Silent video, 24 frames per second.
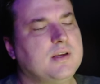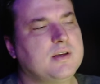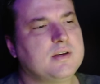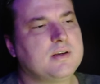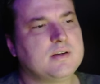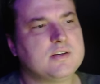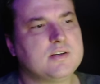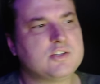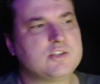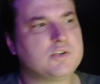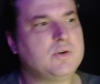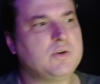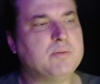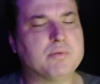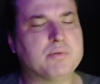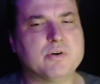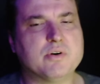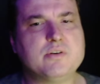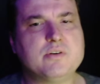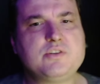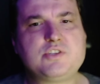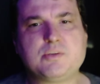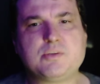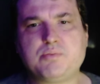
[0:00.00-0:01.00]
So he
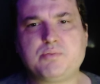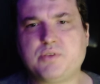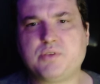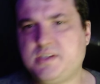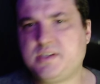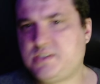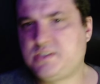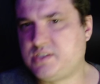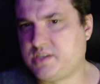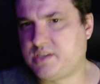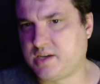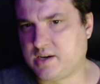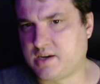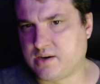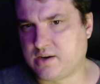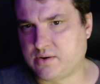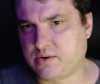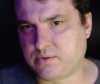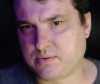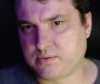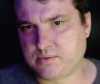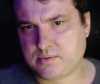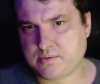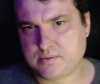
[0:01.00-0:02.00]
burns the place
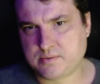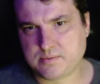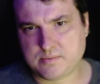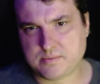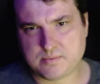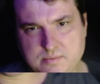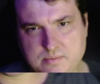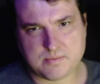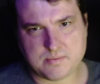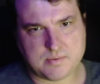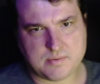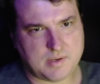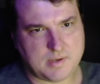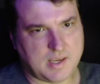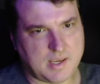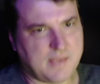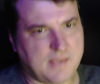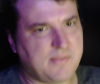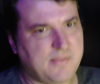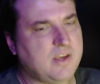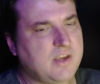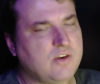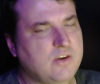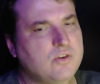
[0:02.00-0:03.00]
down, and
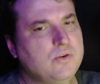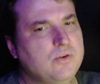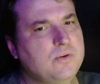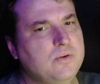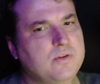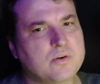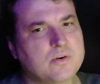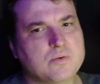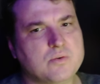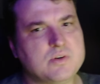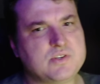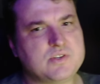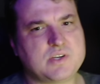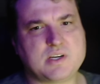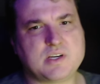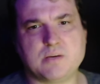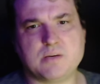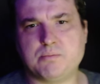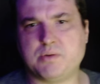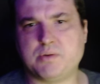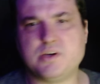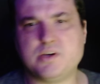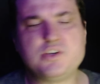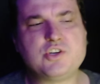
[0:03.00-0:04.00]
they knew there was like a
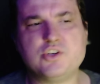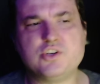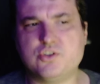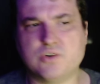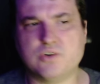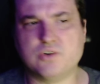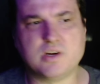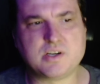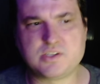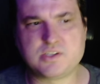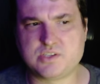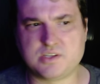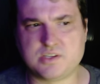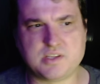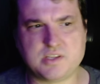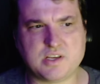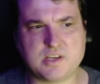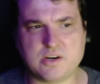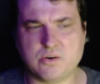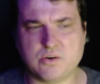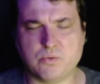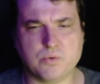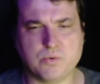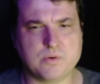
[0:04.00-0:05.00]
bunch of drugs in
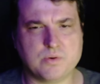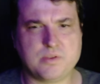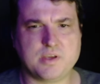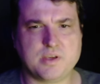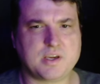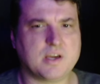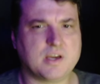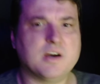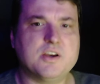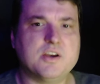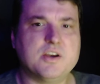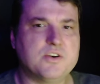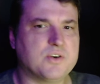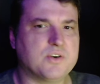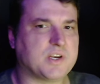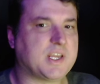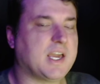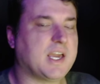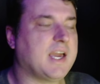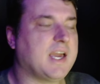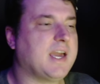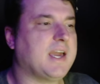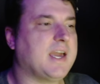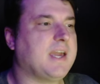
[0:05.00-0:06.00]
there worth like
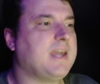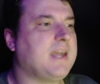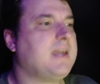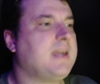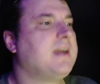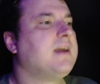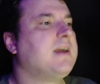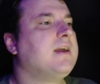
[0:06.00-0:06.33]
100K.